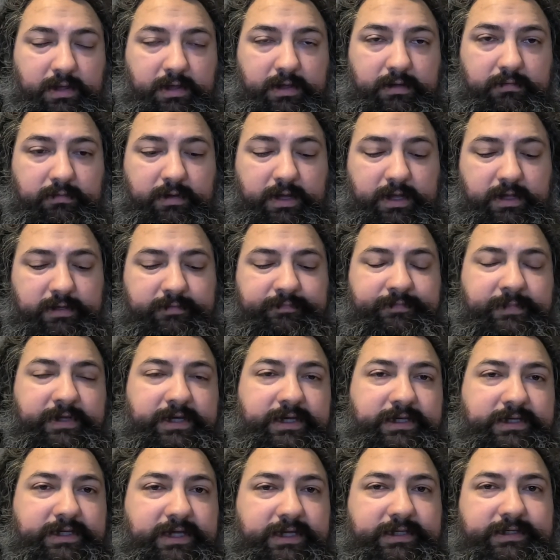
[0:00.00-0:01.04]
Well,
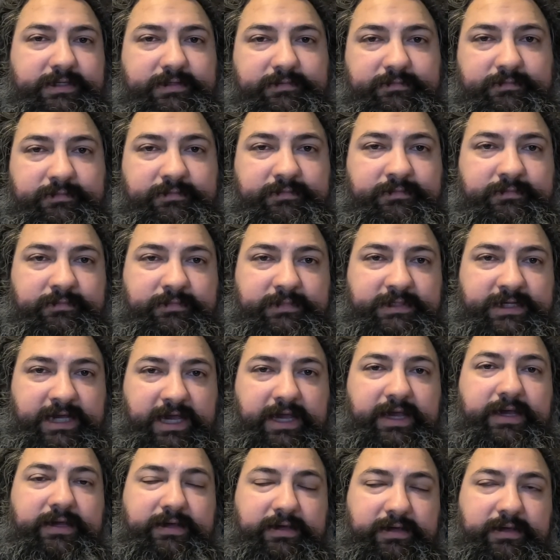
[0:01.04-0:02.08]
it did
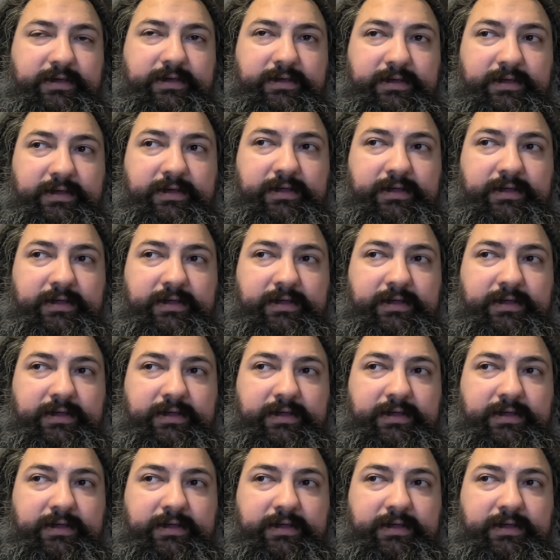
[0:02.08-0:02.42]
take